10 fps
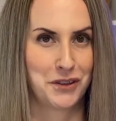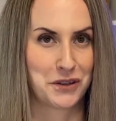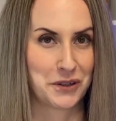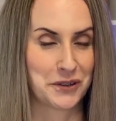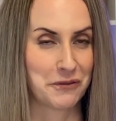
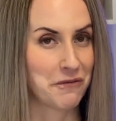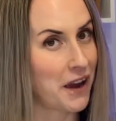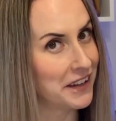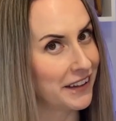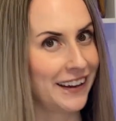there's also a
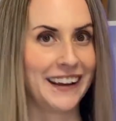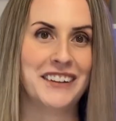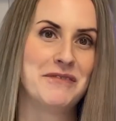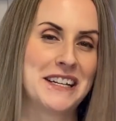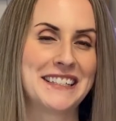fine
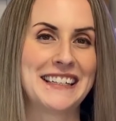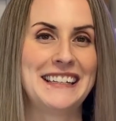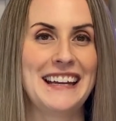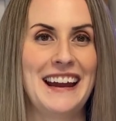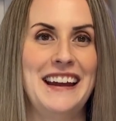line because,
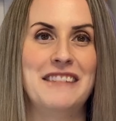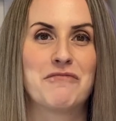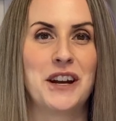again,